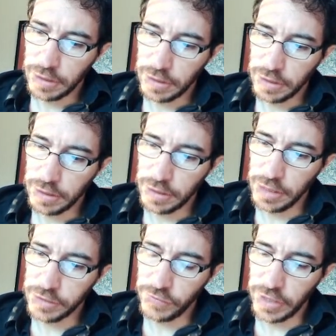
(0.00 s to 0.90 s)

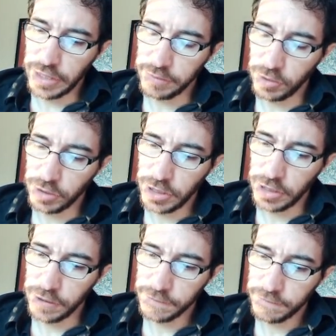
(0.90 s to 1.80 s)
this variable
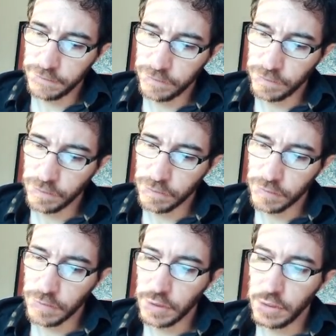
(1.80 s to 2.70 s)
here
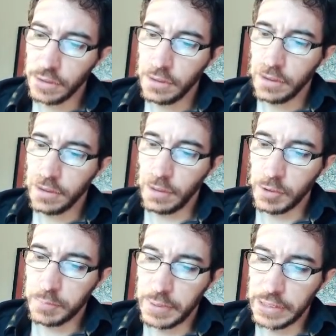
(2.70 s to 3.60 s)
that
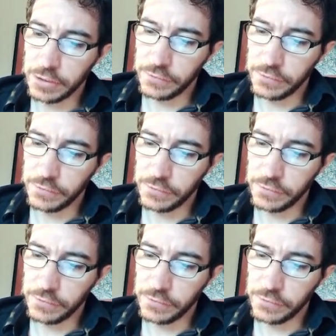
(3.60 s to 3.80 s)
was part of